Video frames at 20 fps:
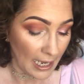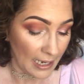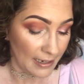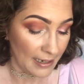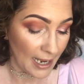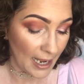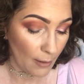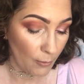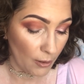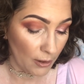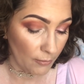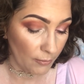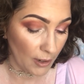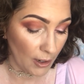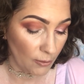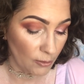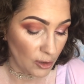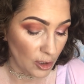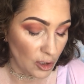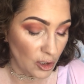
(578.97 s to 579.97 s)
Now what I'm
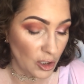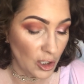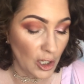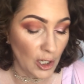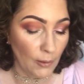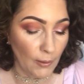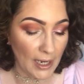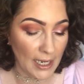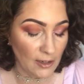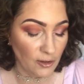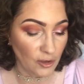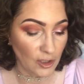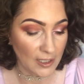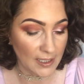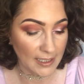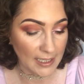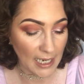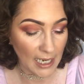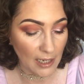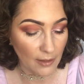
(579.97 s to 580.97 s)
going to do is
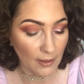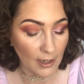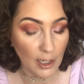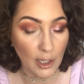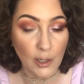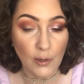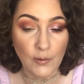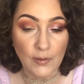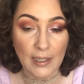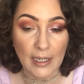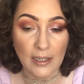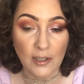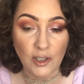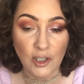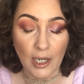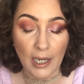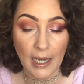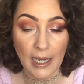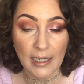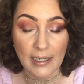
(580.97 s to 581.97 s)
just take the Lose It
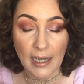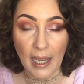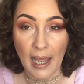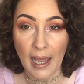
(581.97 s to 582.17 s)
shade,